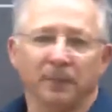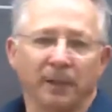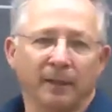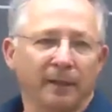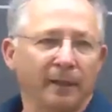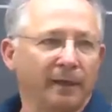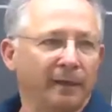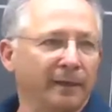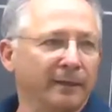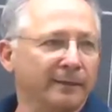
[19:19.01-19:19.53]
Oh,
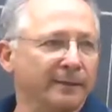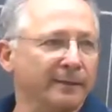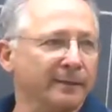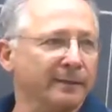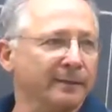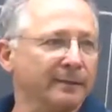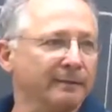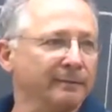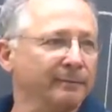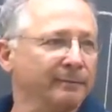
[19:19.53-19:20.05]
yeah, I
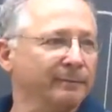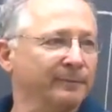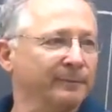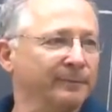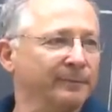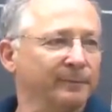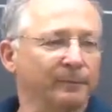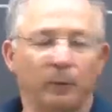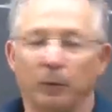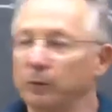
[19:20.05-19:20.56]
guess
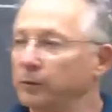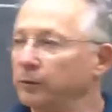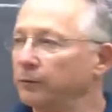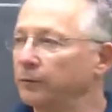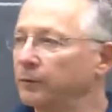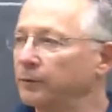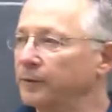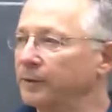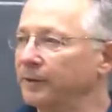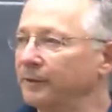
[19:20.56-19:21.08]
most
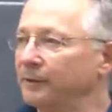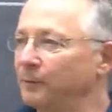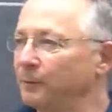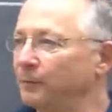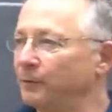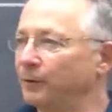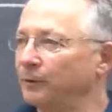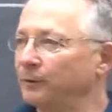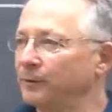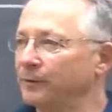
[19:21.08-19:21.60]
of you seen it
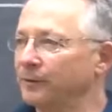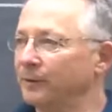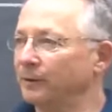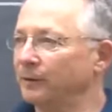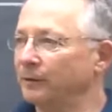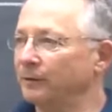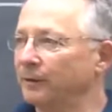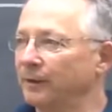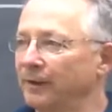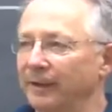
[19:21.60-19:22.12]
before. It's
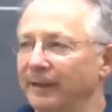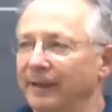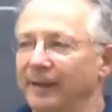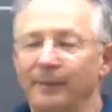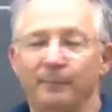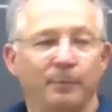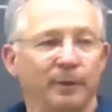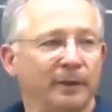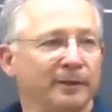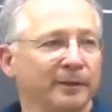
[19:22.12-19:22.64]
not
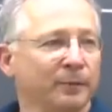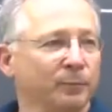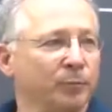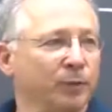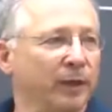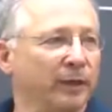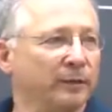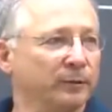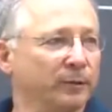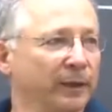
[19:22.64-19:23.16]
a big
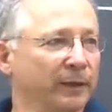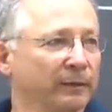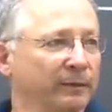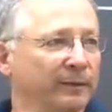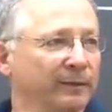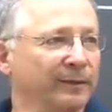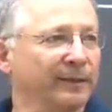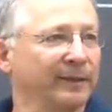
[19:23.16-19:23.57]
surprise, right?